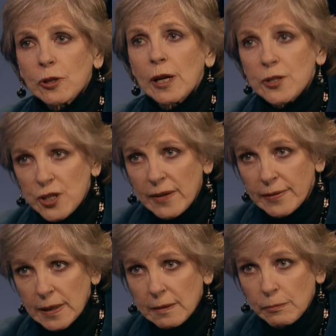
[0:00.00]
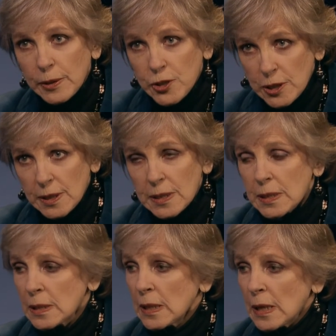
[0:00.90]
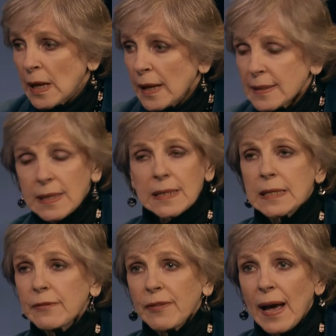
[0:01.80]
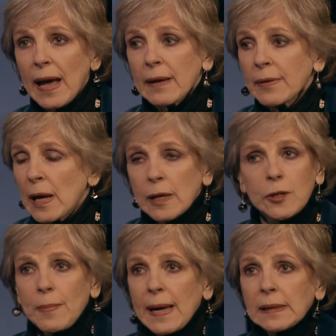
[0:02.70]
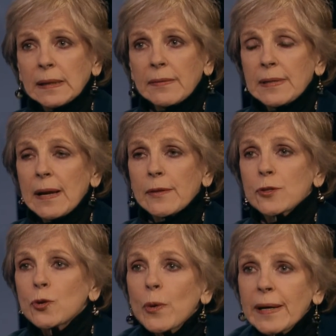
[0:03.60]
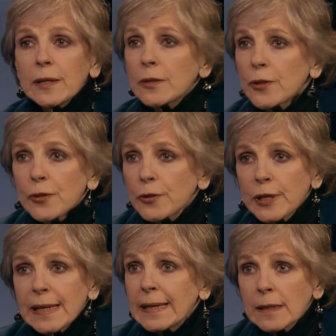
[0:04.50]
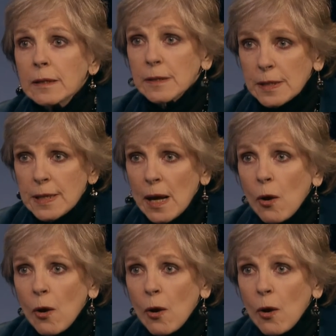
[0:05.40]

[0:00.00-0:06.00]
longevity, which is, at sixty-five, you might live another twenty or thirty years.